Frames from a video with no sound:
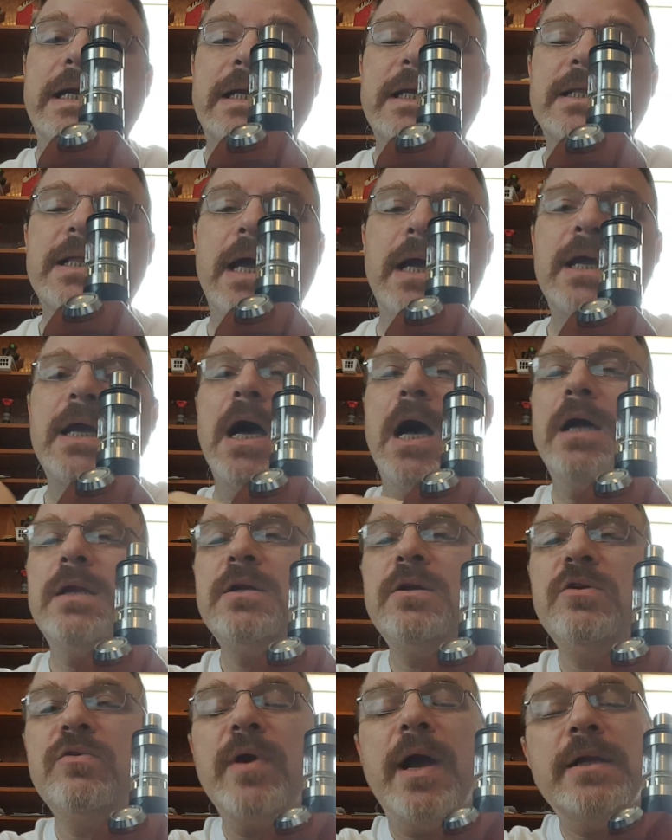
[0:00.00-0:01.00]
getting that
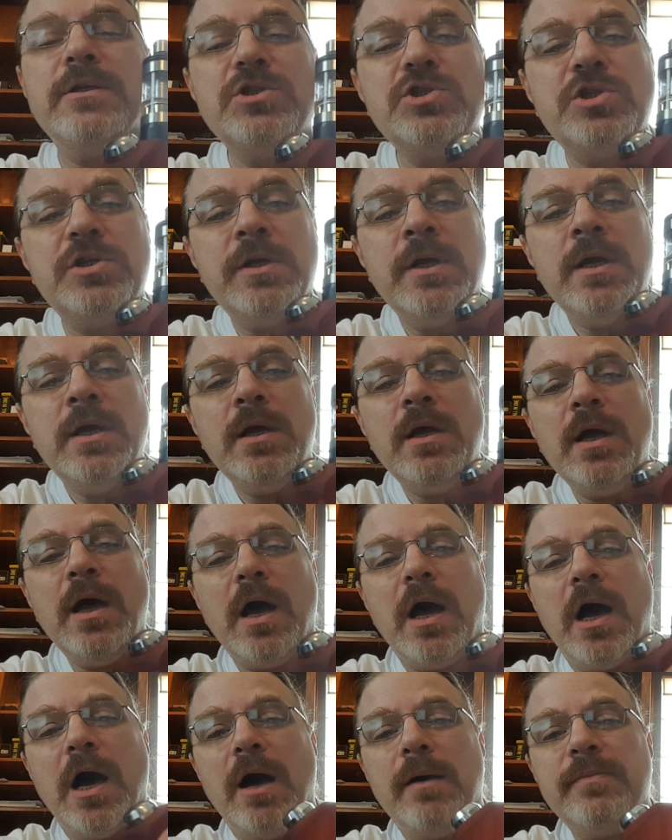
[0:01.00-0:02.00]
cotton drenched,
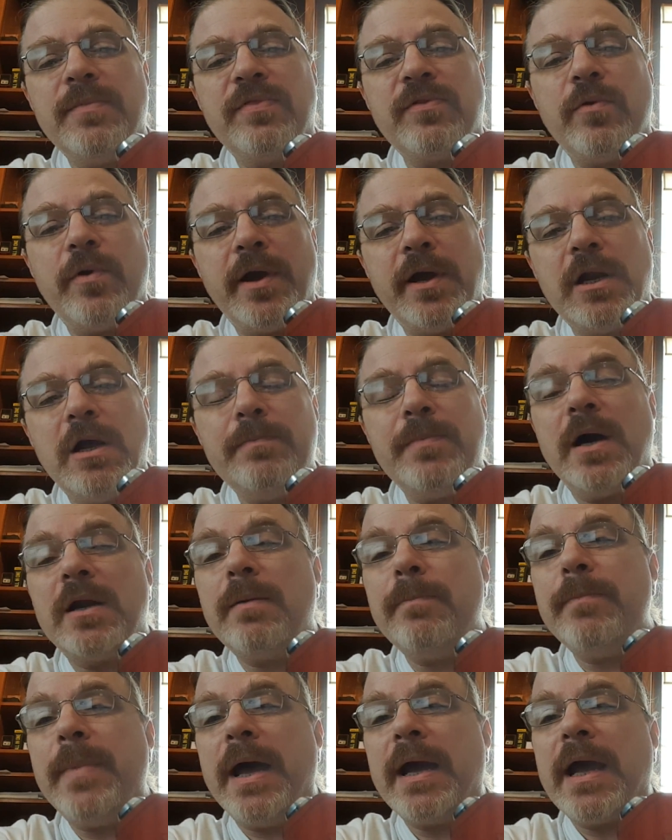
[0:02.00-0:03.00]
throwing it up on
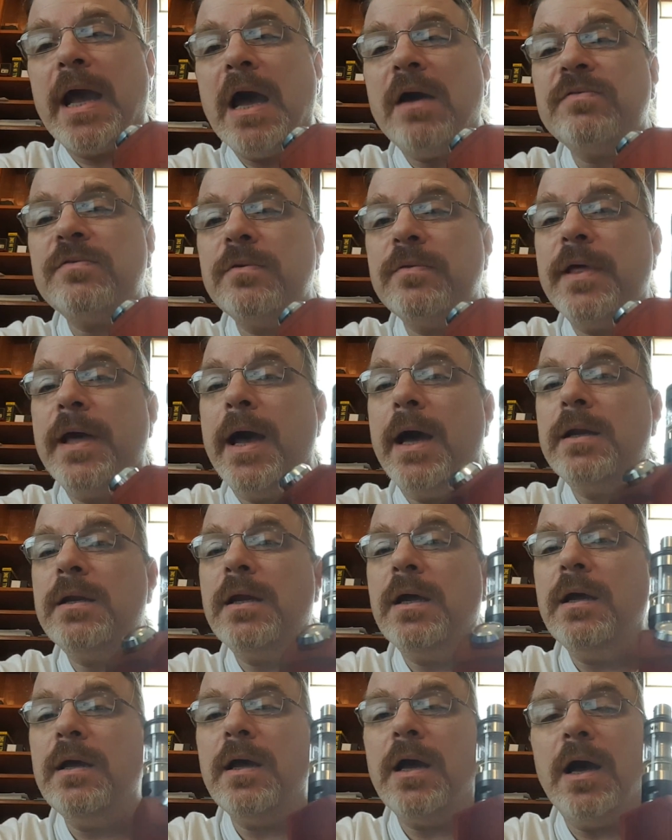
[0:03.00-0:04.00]
a mech after that,
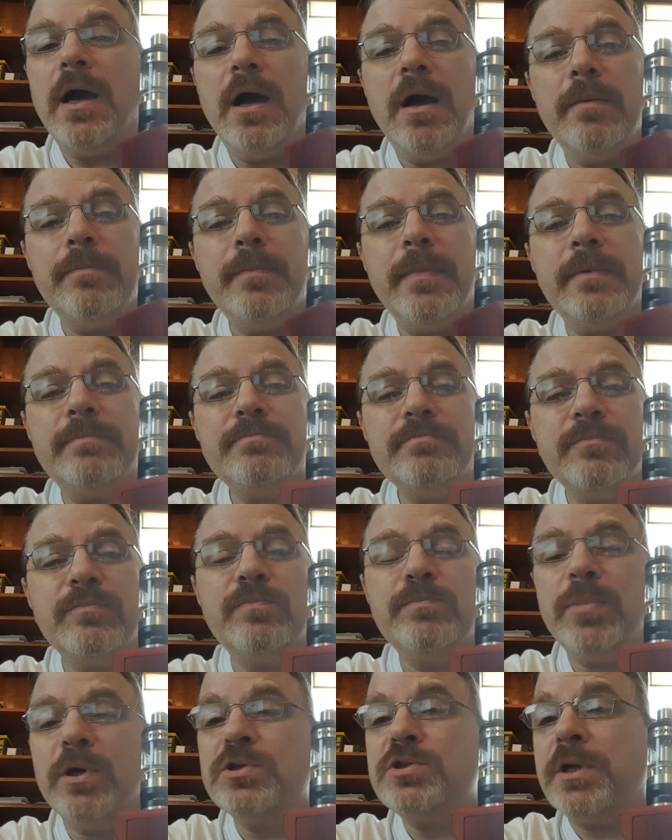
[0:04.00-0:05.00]

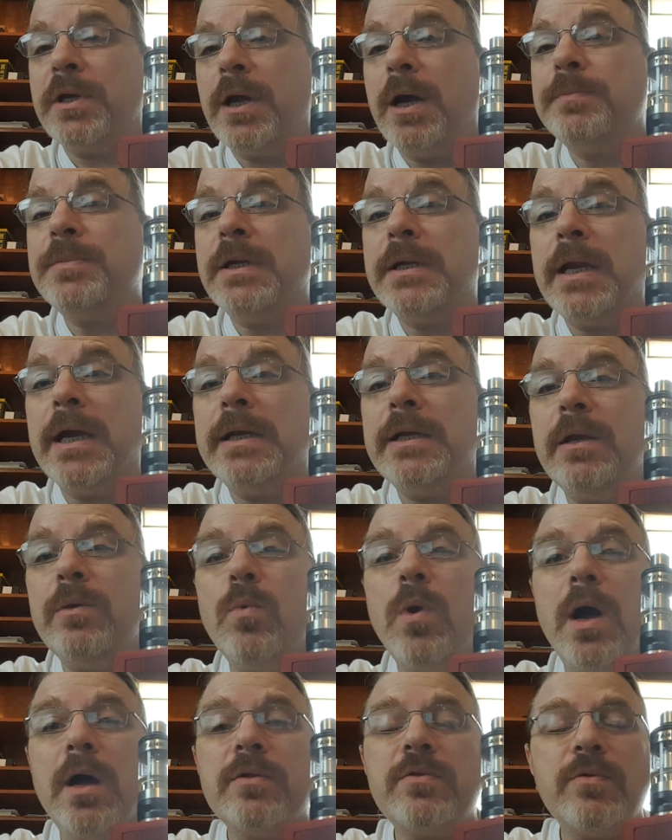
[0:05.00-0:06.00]
pushing up to 90
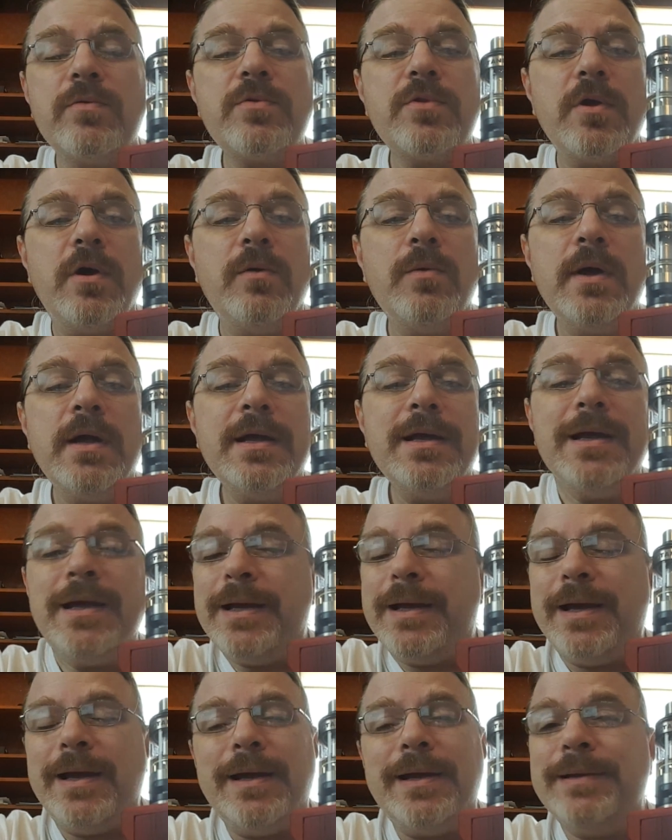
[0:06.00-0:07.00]
watts or so,
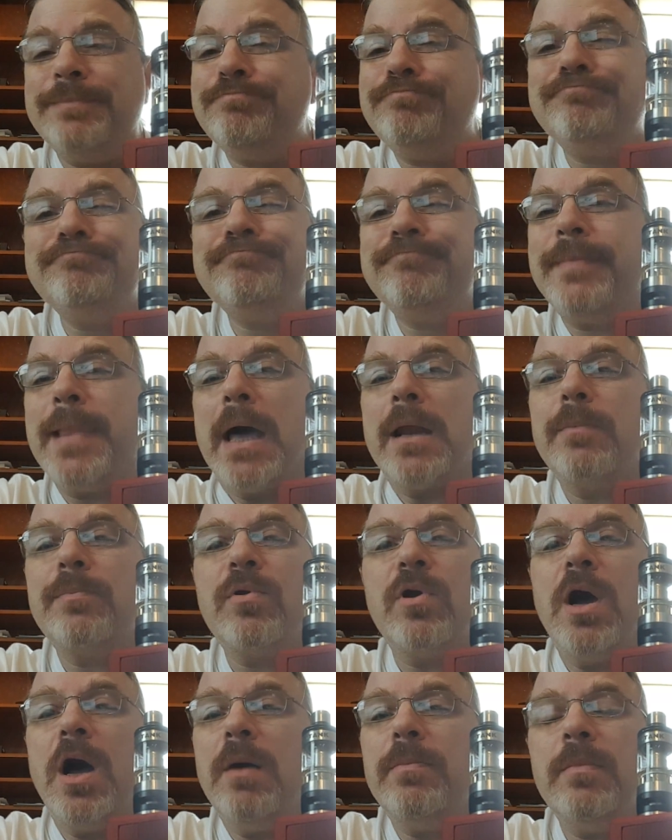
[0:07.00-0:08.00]
not a
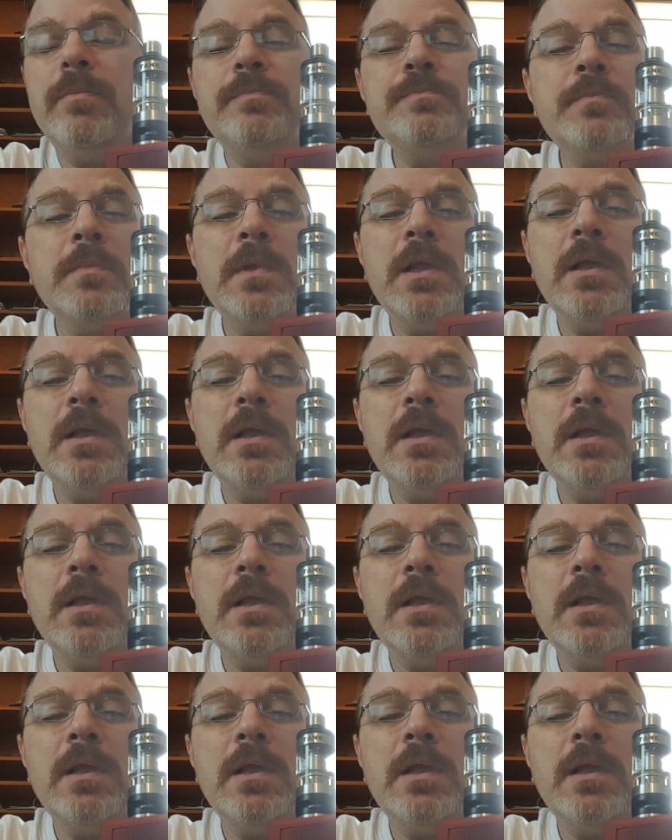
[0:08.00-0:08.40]
problem.